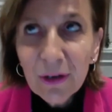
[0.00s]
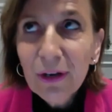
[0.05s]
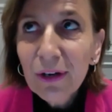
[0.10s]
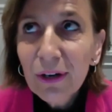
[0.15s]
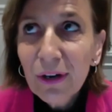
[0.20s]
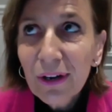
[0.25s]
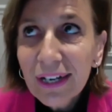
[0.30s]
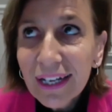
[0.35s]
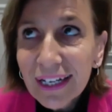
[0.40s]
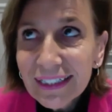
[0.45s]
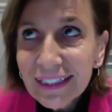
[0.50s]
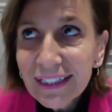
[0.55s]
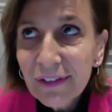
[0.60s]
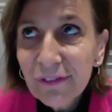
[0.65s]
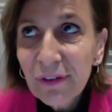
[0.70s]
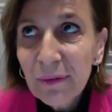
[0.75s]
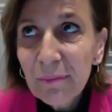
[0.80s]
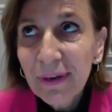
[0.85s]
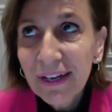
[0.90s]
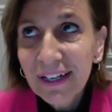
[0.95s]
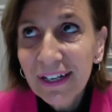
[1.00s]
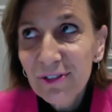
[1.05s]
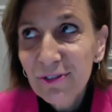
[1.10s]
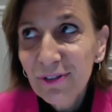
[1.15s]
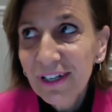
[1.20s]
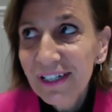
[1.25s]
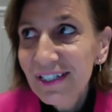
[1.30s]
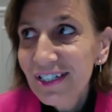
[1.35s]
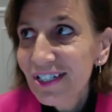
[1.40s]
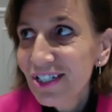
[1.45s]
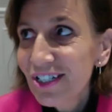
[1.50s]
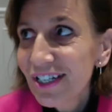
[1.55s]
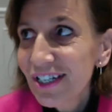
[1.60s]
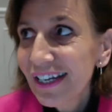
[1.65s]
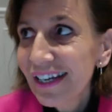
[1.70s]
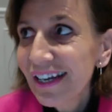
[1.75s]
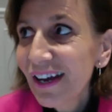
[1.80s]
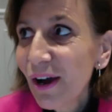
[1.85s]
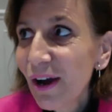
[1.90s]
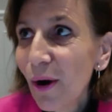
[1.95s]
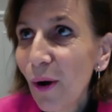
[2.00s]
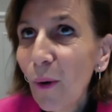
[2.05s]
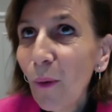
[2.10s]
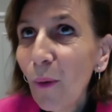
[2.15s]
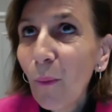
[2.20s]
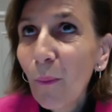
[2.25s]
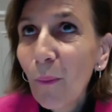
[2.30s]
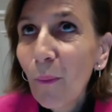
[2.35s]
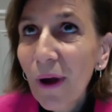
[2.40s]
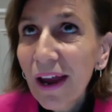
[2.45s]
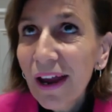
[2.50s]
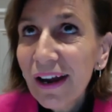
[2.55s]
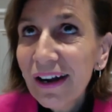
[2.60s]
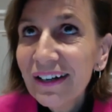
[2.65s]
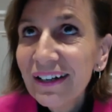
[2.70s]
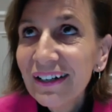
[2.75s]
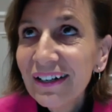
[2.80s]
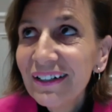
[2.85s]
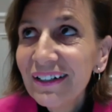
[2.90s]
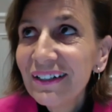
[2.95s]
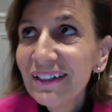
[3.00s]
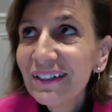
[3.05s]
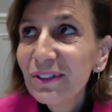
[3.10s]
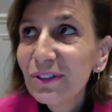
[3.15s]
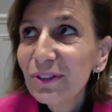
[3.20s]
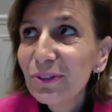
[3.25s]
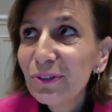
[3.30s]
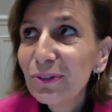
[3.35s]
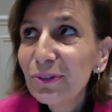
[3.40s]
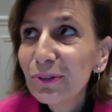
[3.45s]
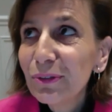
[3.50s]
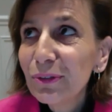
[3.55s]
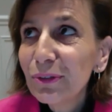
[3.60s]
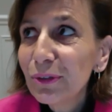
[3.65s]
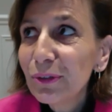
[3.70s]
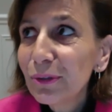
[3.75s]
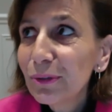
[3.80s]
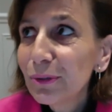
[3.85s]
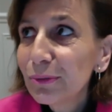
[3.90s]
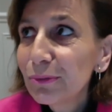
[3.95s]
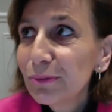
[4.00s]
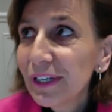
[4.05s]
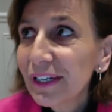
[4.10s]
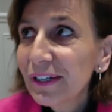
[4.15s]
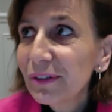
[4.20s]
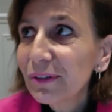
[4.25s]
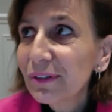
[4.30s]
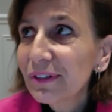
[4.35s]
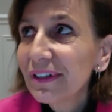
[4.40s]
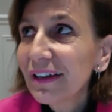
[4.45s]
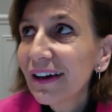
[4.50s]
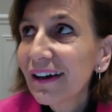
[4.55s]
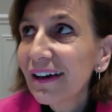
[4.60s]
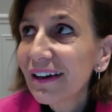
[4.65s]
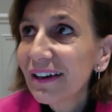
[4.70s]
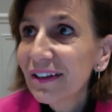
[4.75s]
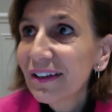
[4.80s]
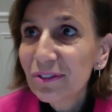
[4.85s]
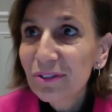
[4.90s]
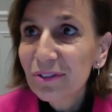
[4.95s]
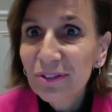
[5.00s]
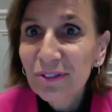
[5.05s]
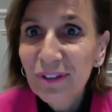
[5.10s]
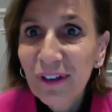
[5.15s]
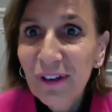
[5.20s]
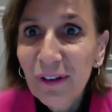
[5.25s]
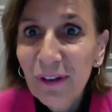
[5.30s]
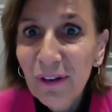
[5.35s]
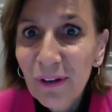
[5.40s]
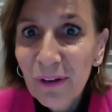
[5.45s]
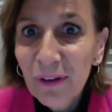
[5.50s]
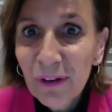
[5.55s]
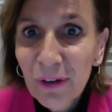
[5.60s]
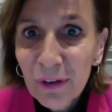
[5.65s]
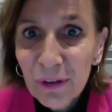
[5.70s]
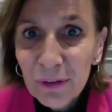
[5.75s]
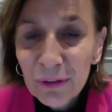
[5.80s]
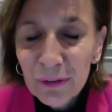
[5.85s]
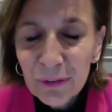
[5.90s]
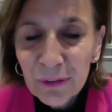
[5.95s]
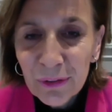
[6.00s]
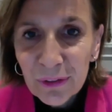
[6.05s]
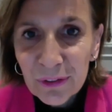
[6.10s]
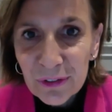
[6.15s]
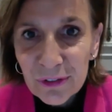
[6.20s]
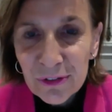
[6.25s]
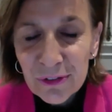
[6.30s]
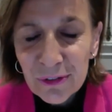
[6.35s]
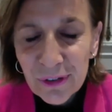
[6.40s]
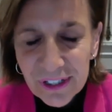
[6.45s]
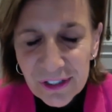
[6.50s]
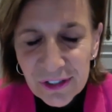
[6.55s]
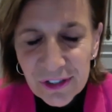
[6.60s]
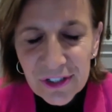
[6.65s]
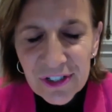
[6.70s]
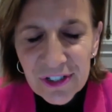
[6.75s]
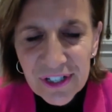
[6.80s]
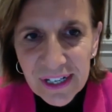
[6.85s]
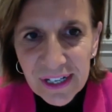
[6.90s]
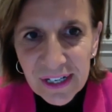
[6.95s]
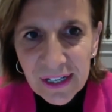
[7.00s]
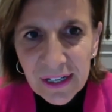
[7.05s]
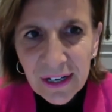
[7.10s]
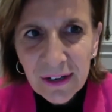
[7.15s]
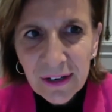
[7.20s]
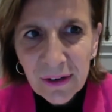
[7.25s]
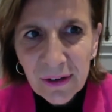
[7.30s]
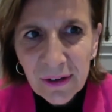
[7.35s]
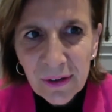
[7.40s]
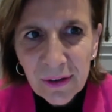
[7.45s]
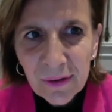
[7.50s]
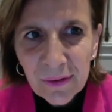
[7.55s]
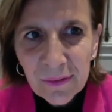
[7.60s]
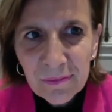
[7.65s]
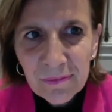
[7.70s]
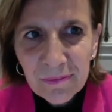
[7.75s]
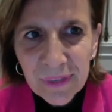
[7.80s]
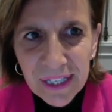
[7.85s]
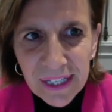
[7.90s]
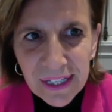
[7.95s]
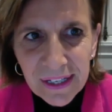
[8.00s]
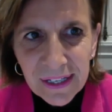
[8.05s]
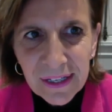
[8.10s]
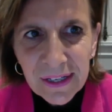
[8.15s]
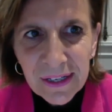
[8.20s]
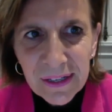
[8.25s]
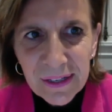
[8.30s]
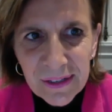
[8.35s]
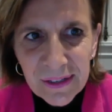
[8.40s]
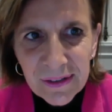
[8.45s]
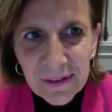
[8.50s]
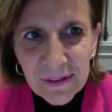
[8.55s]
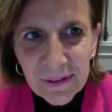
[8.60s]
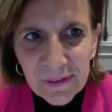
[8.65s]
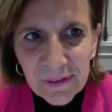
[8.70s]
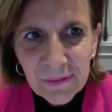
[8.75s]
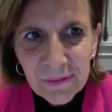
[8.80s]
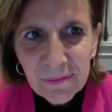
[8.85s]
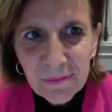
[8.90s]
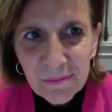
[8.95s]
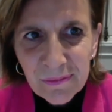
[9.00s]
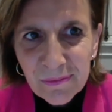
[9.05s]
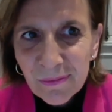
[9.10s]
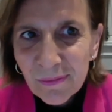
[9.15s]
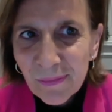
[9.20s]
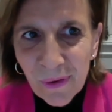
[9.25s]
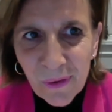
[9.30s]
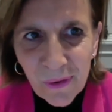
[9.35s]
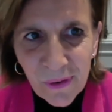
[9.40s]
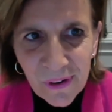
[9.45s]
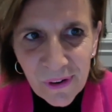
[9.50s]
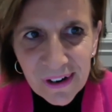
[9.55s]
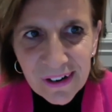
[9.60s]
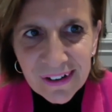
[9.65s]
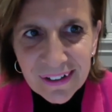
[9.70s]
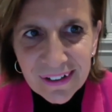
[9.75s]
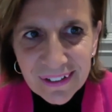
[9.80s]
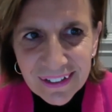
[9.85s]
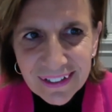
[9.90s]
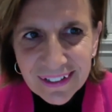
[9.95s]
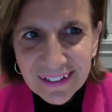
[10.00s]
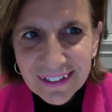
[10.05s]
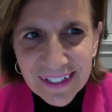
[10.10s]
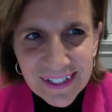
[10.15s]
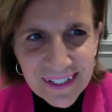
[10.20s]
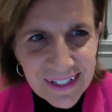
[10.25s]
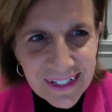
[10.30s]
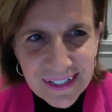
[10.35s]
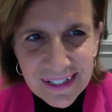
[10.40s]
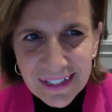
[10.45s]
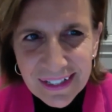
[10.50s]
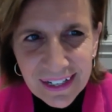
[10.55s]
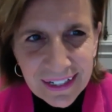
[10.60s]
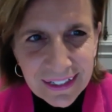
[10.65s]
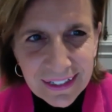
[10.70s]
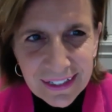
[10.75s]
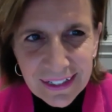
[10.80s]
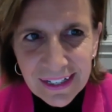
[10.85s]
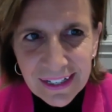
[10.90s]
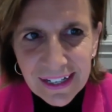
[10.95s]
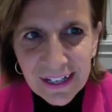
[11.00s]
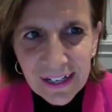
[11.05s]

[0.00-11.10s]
collective impact strategy, where do you recognize your strategy be more? Is it like